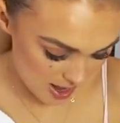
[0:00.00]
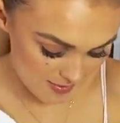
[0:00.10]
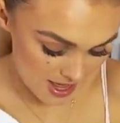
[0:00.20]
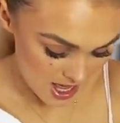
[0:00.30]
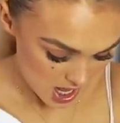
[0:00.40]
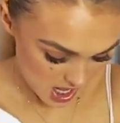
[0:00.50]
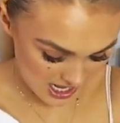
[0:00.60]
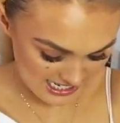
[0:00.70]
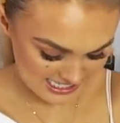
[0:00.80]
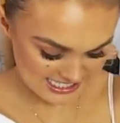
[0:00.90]
um,
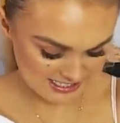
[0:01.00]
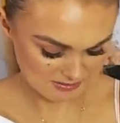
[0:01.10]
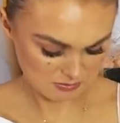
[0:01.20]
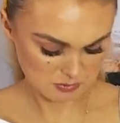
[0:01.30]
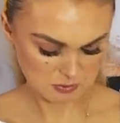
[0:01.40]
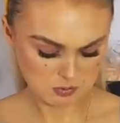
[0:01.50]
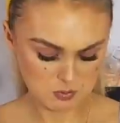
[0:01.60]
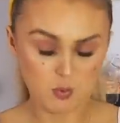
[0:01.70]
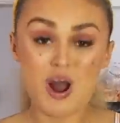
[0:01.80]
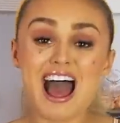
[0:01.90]
I can
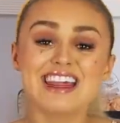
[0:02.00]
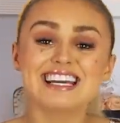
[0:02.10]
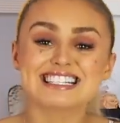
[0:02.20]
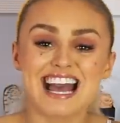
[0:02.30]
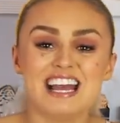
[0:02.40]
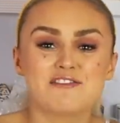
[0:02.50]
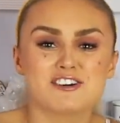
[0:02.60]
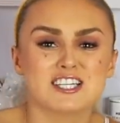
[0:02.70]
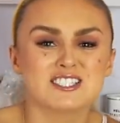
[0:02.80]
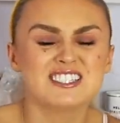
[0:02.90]
wear these
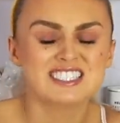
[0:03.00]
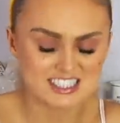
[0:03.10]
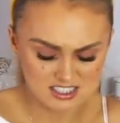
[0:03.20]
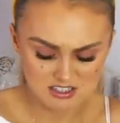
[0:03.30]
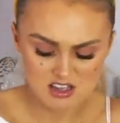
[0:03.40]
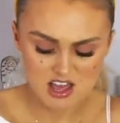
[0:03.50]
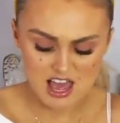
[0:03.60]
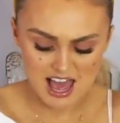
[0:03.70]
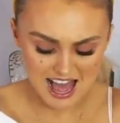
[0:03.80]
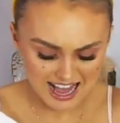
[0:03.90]
headphones
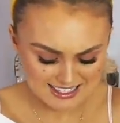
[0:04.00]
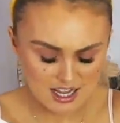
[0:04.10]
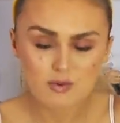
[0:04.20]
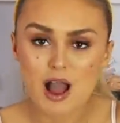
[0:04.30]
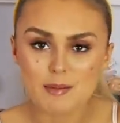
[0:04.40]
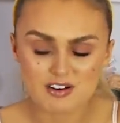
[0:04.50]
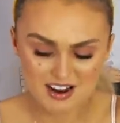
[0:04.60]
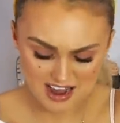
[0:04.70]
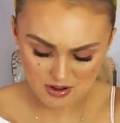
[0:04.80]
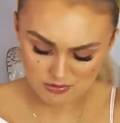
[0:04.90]
as I wear my
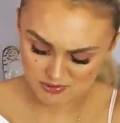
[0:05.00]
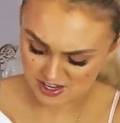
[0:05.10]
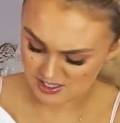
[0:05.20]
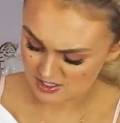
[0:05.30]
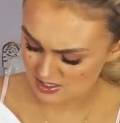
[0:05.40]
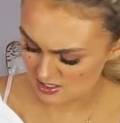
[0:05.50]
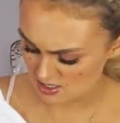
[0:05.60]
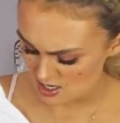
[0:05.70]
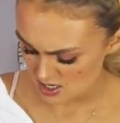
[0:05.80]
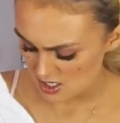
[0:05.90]
red
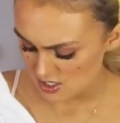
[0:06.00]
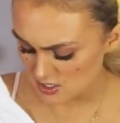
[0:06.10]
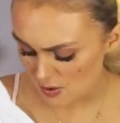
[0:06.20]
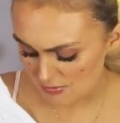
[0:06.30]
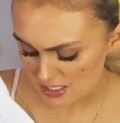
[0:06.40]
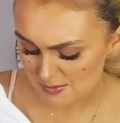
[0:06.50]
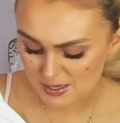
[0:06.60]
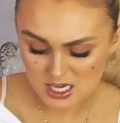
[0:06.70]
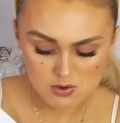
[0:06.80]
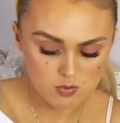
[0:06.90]
outfits. So I'm going to
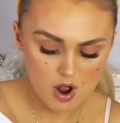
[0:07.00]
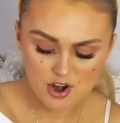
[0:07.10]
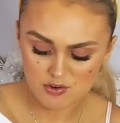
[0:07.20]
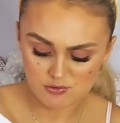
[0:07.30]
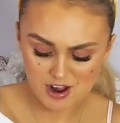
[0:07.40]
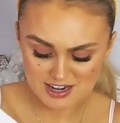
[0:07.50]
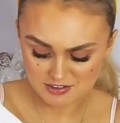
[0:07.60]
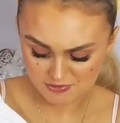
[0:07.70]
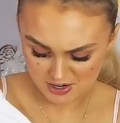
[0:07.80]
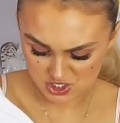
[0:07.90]
be one red
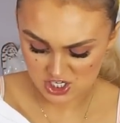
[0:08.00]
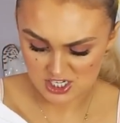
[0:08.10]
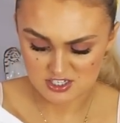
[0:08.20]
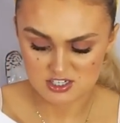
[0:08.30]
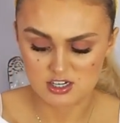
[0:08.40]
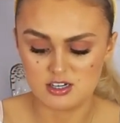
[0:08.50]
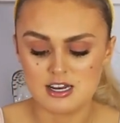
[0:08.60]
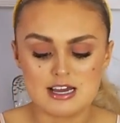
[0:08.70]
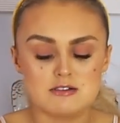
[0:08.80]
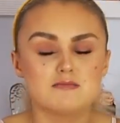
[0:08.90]
fashionista.
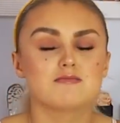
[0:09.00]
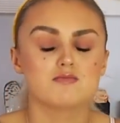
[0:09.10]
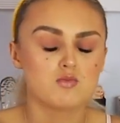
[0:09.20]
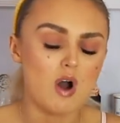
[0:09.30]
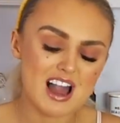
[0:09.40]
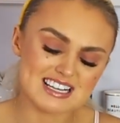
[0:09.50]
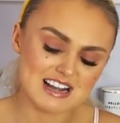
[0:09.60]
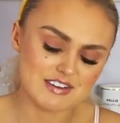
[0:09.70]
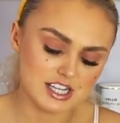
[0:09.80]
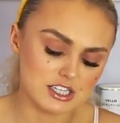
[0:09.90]
Now, why is
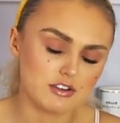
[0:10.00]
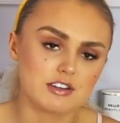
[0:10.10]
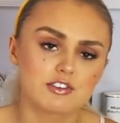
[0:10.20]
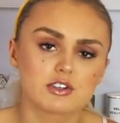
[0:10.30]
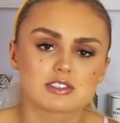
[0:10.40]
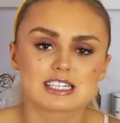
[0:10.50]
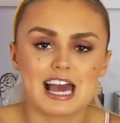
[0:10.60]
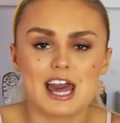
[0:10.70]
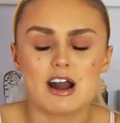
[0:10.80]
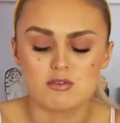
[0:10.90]
everything so difficult to
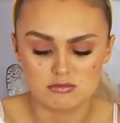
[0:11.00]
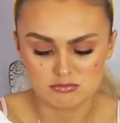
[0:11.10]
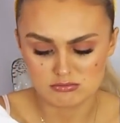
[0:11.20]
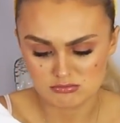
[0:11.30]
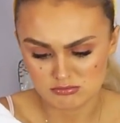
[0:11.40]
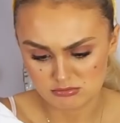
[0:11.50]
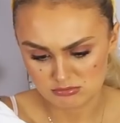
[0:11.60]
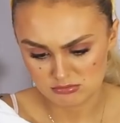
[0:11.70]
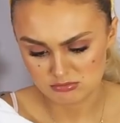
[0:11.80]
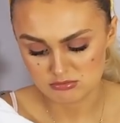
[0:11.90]
get out?
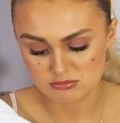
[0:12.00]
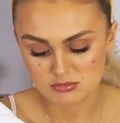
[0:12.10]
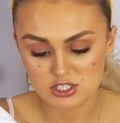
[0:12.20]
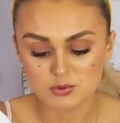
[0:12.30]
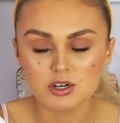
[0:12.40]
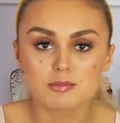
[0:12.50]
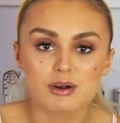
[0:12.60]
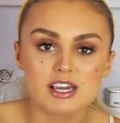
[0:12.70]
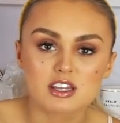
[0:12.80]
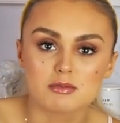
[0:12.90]
I don't want to
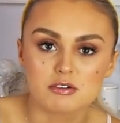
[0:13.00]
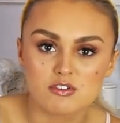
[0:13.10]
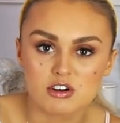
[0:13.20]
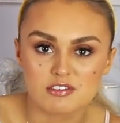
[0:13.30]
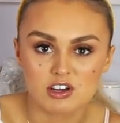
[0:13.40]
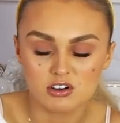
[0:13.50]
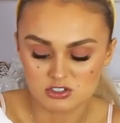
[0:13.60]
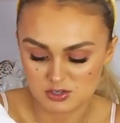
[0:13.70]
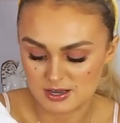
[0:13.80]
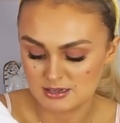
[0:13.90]
break them before I even got
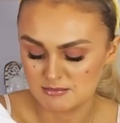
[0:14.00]
them.